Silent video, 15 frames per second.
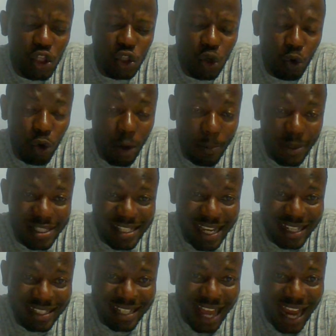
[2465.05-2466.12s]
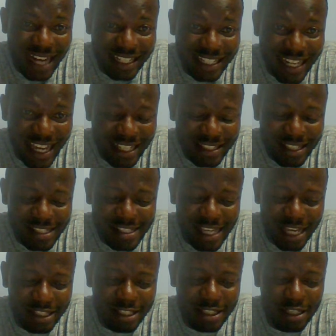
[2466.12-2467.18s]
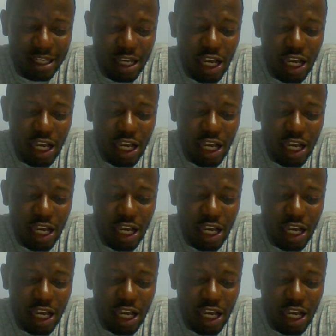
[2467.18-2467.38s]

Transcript: to represent a data set